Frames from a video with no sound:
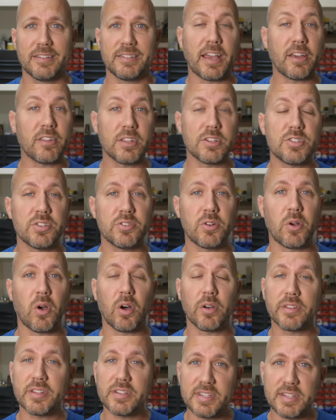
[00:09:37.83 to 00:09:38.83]
Now that you know
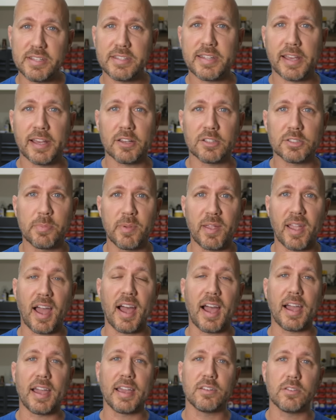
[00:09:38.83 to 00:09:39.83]
all the details
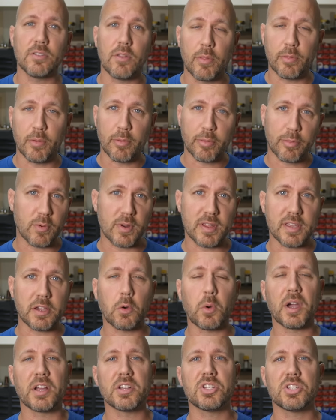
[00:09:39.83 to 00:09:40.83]
behind the three
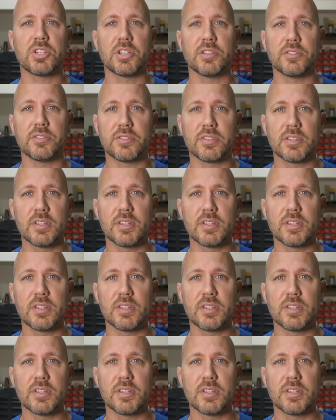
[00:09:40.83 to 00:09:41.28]
questions,